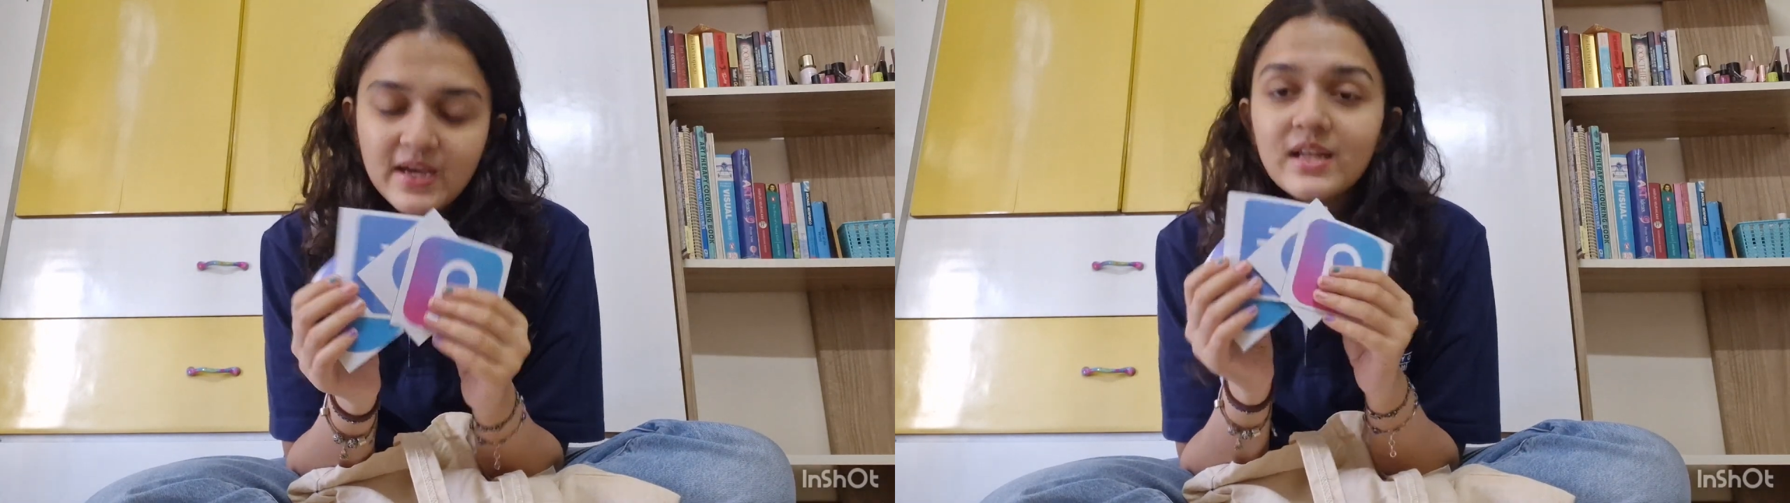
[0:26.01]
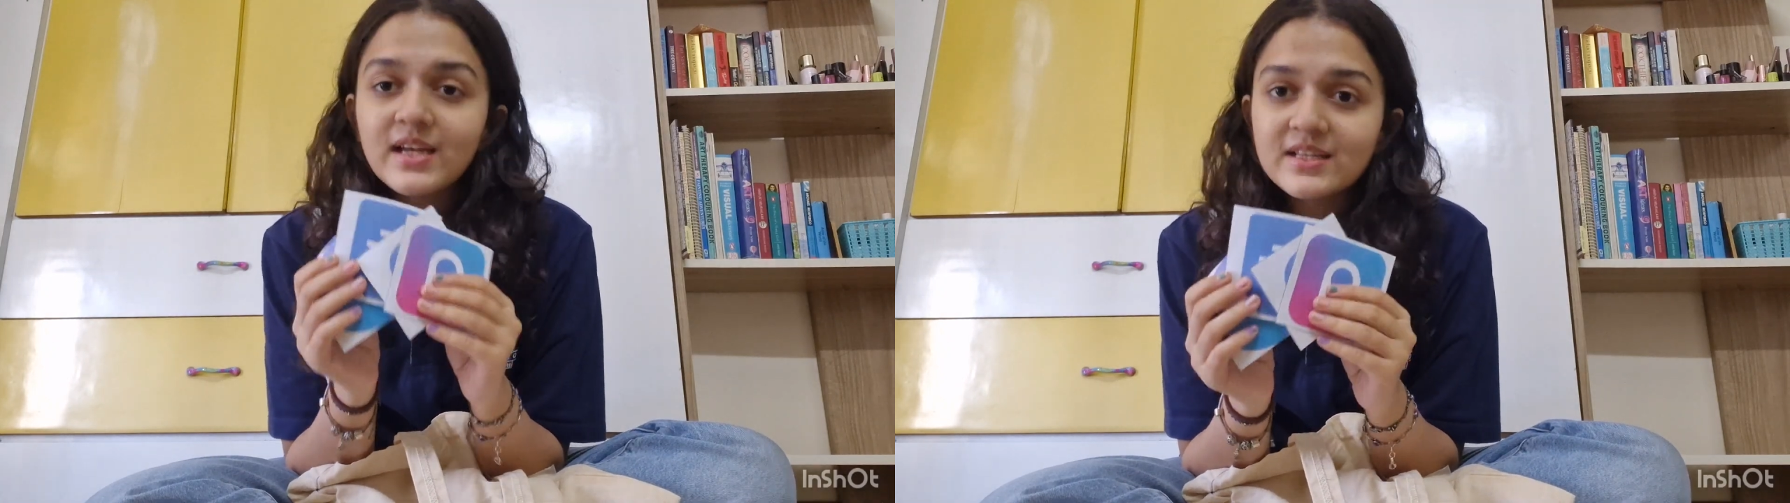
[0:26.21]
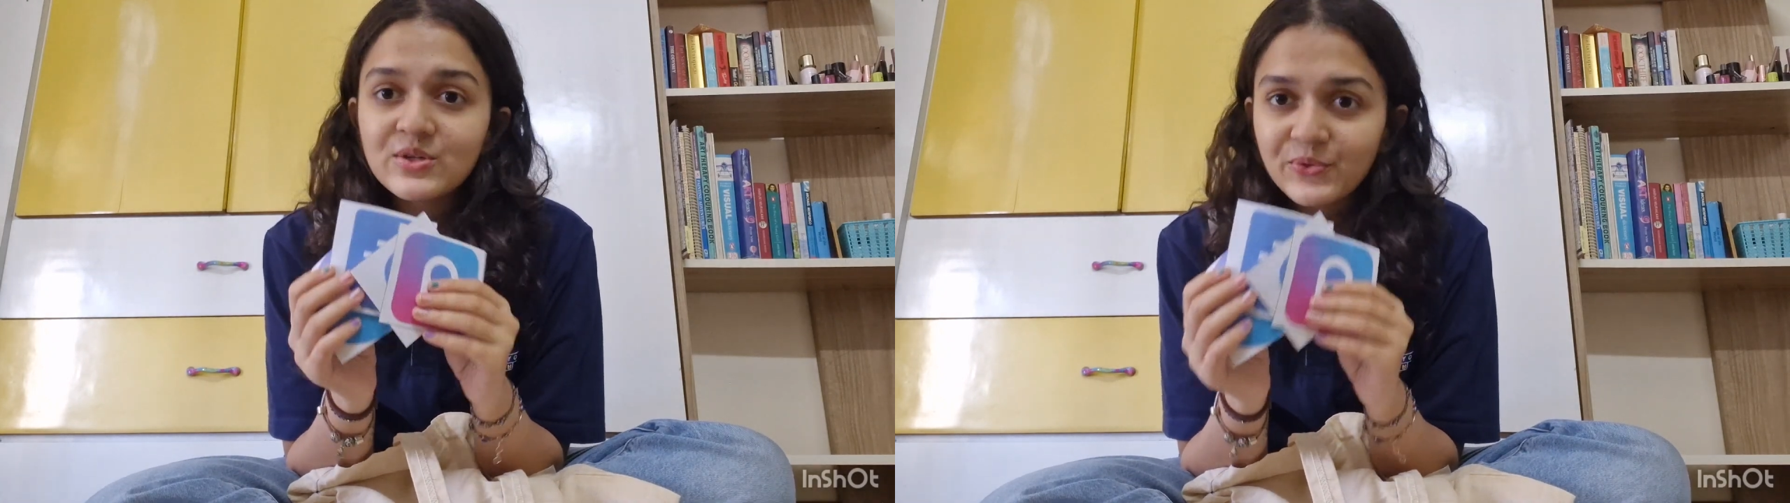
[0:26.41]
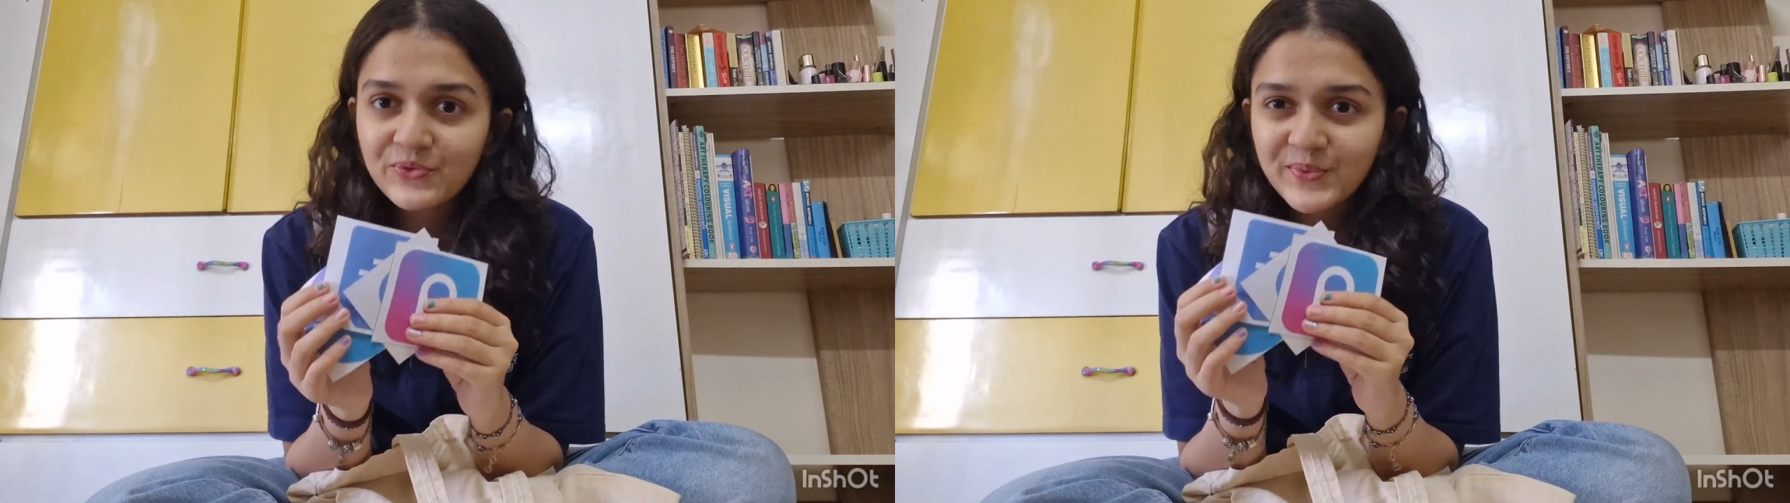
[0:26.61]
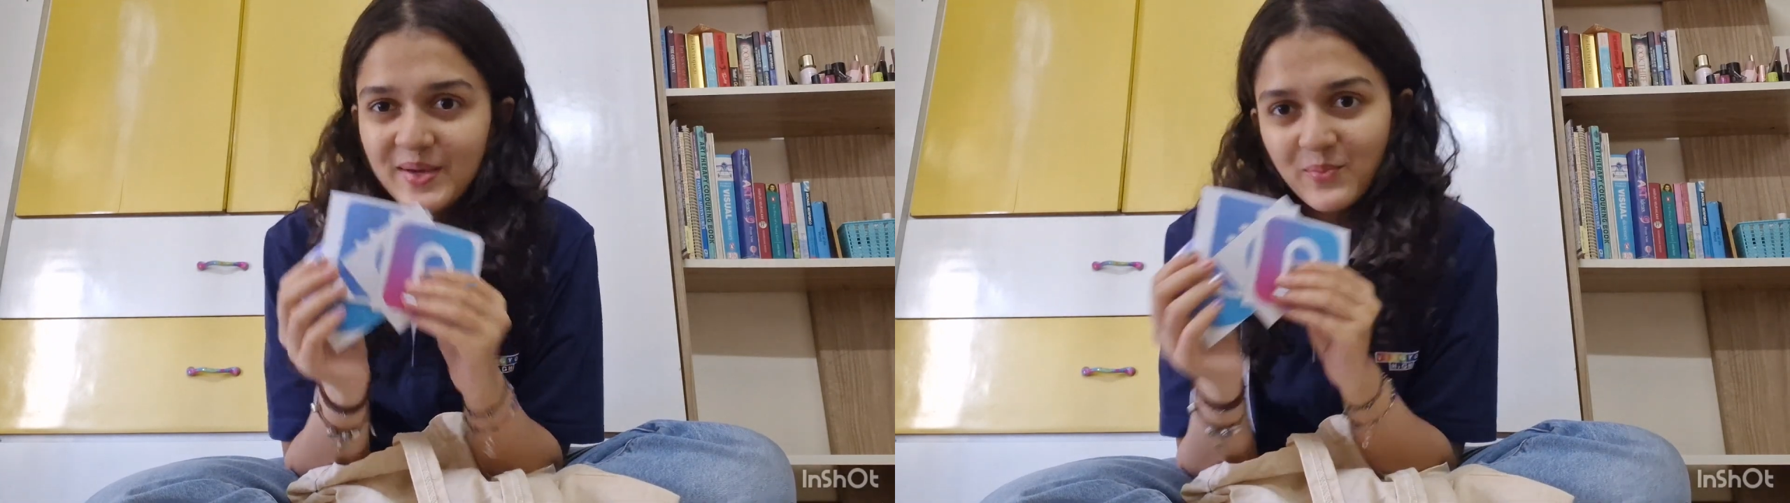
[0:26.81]
Let's go
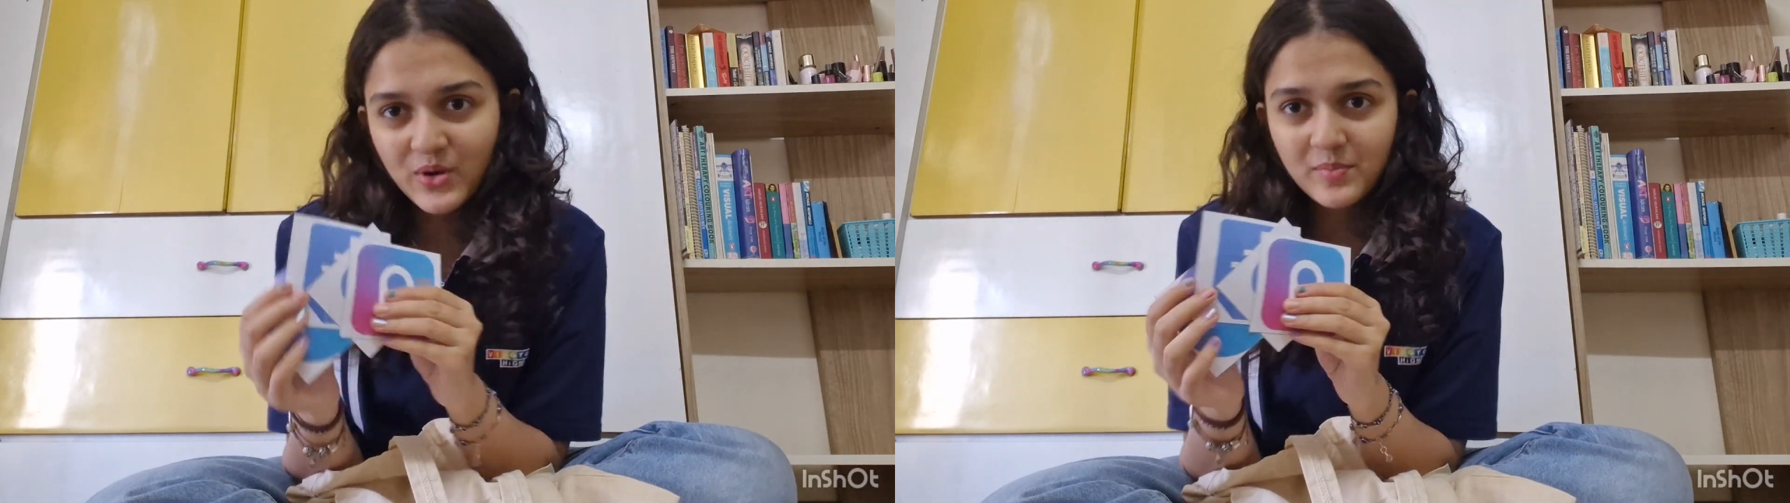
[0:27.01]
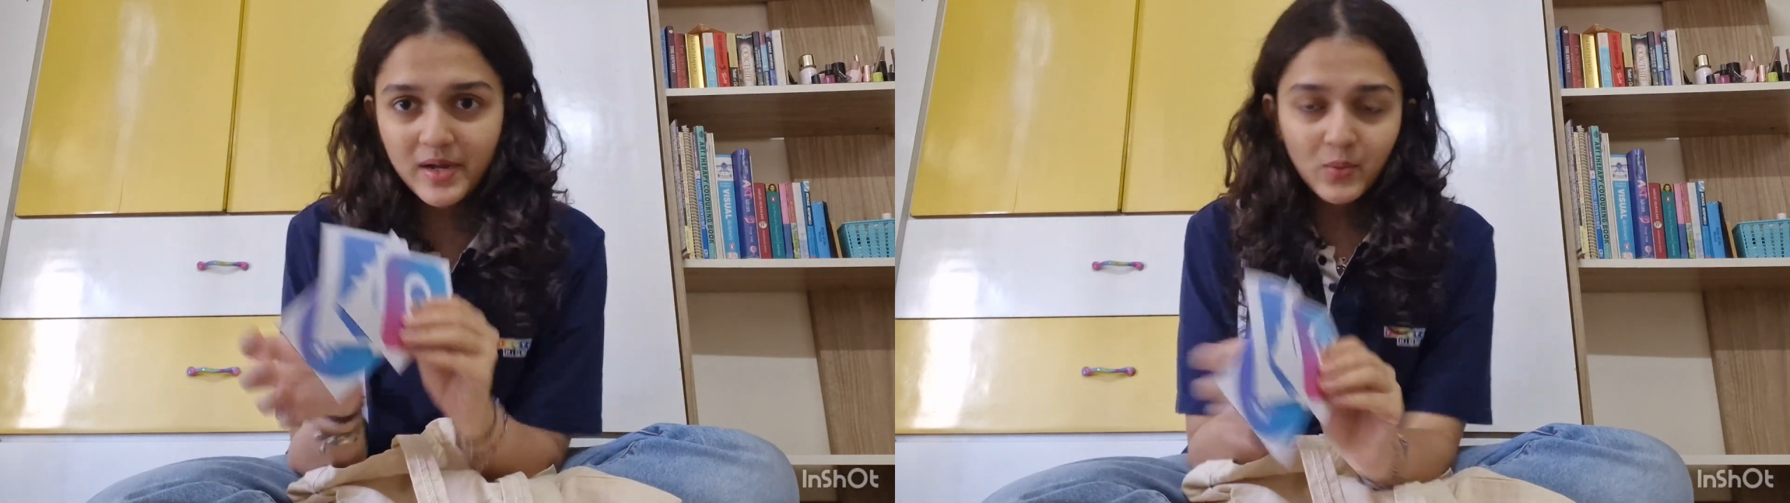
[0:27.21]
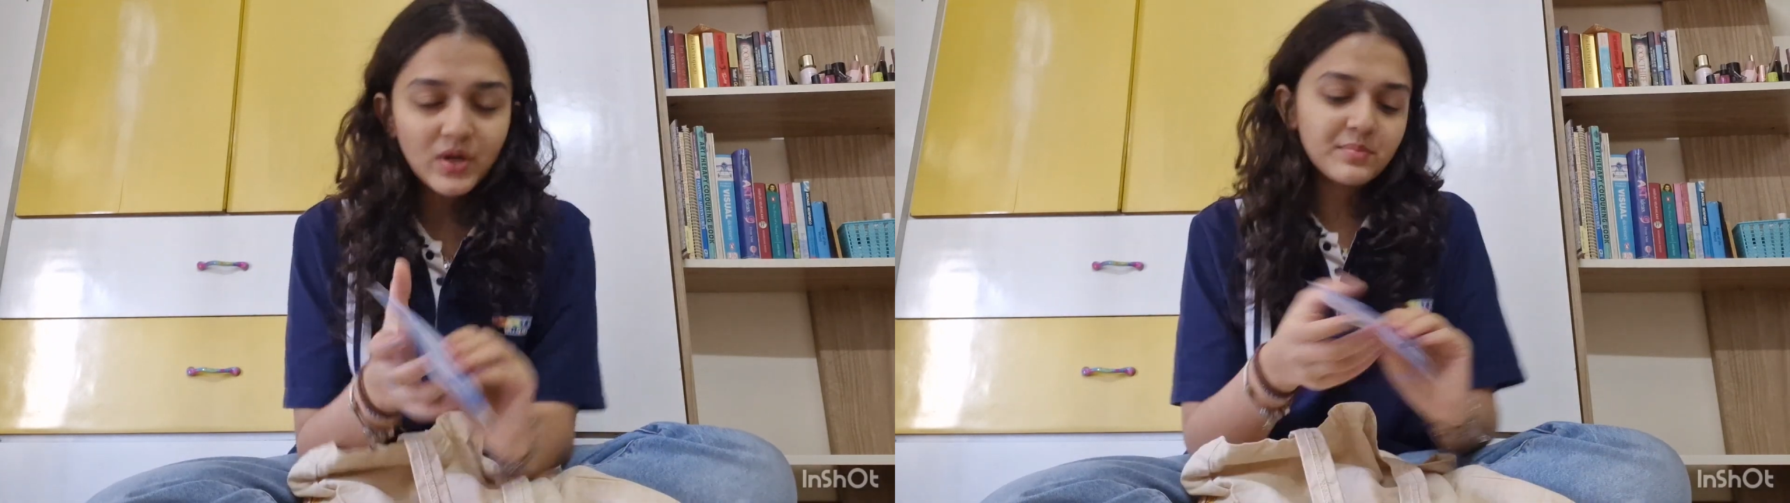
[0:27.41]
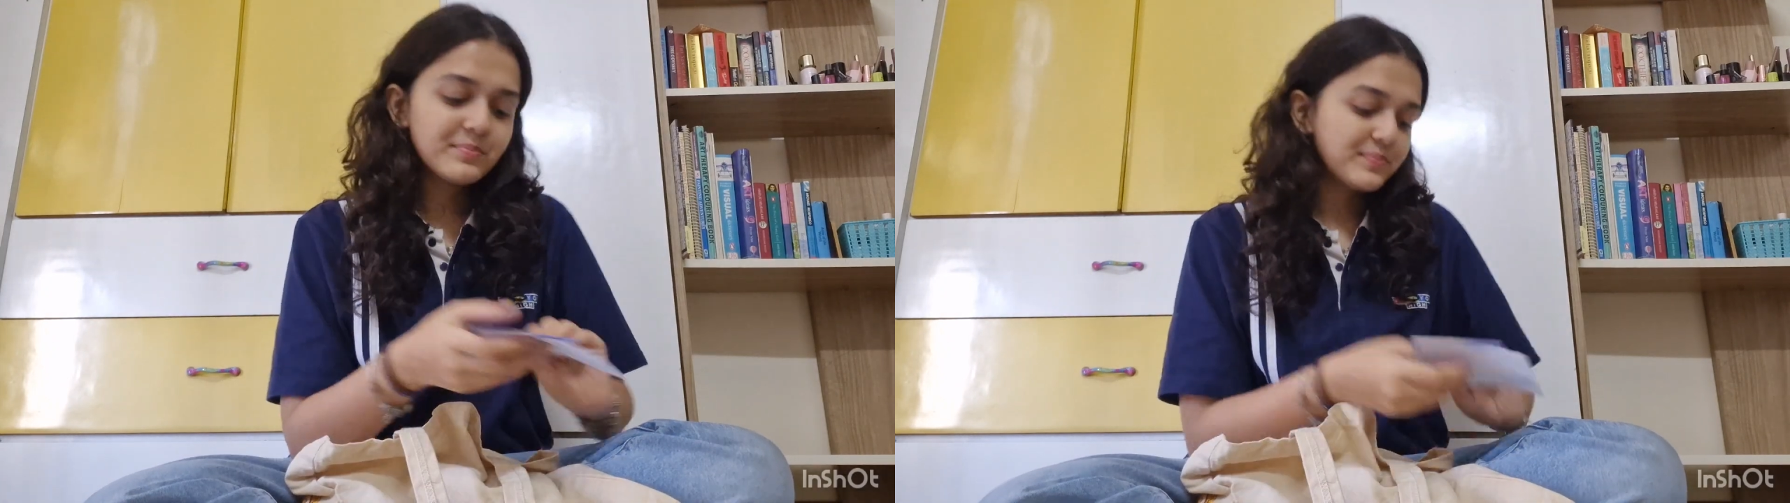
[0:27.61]
through them one by one.